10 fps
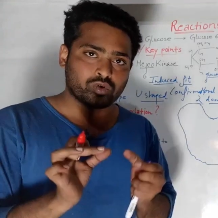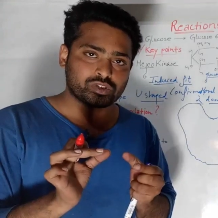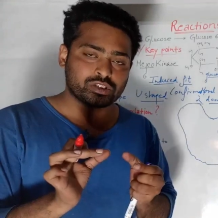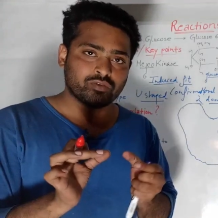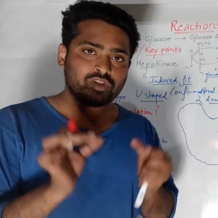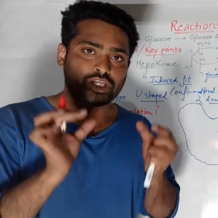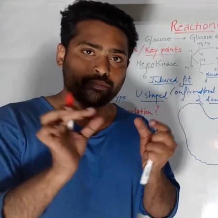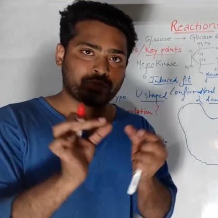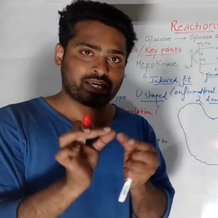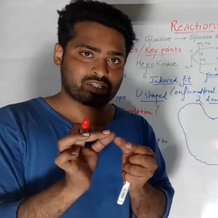bonds which
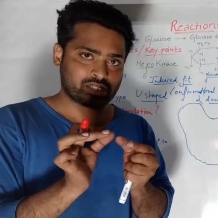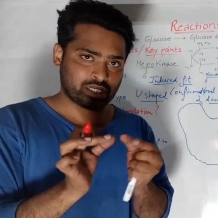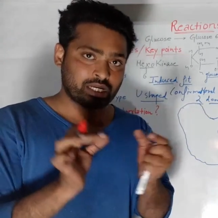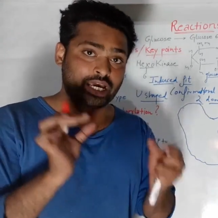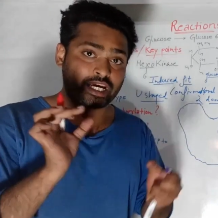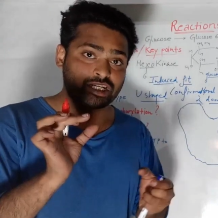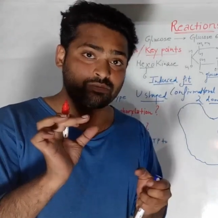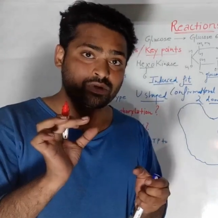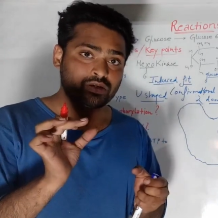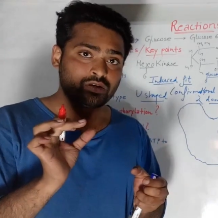are present in
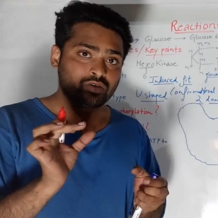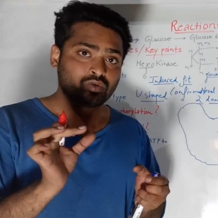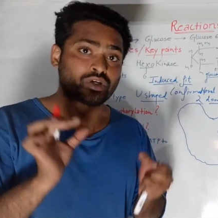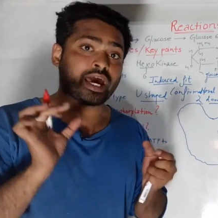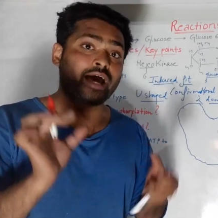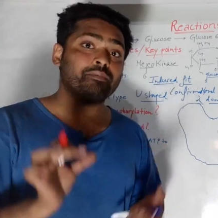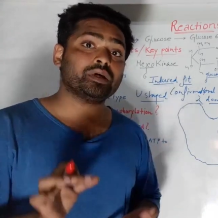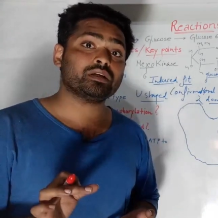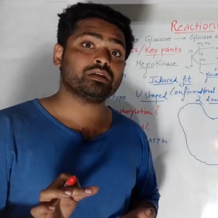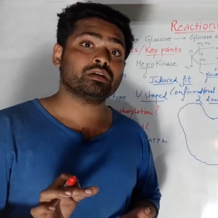ATP could
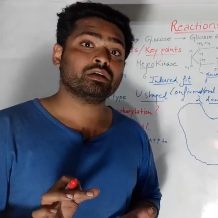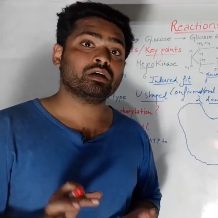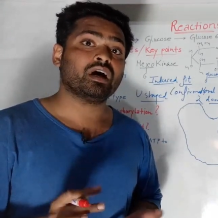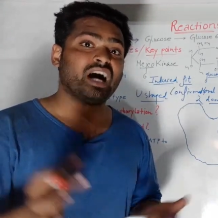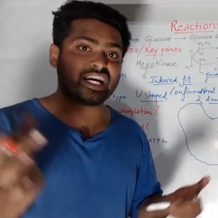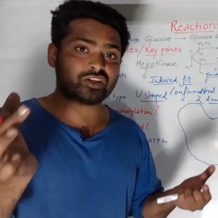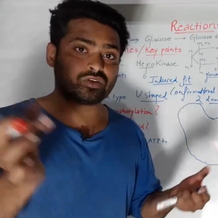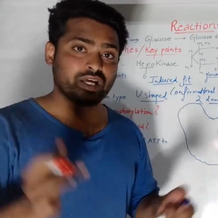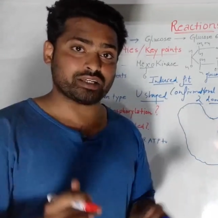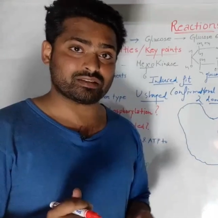have been
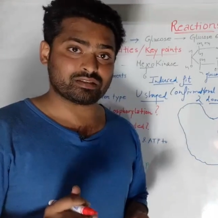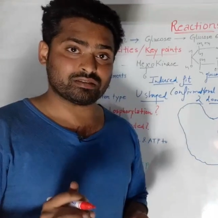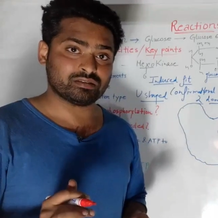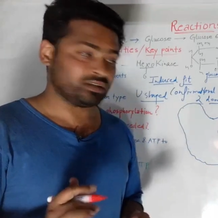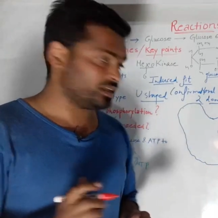hydrolyzed.